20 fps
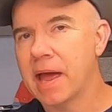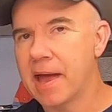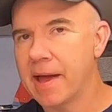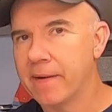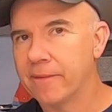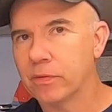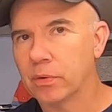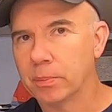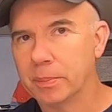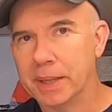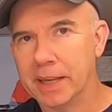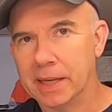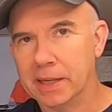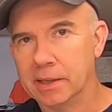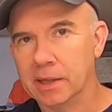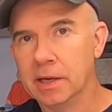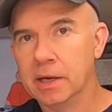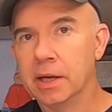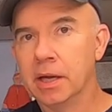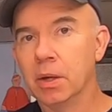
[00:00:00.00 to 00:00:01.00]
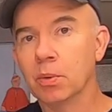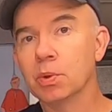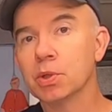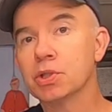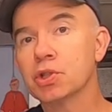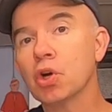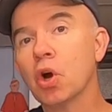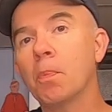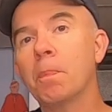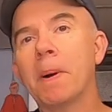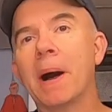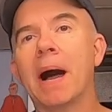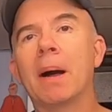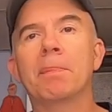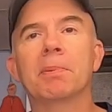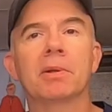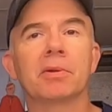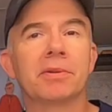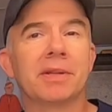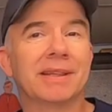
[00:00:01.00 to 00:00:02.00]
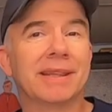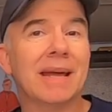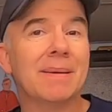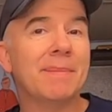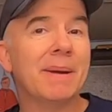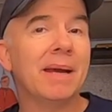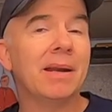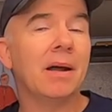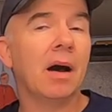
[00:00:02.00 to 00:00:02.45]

ever made. It was so popular that they made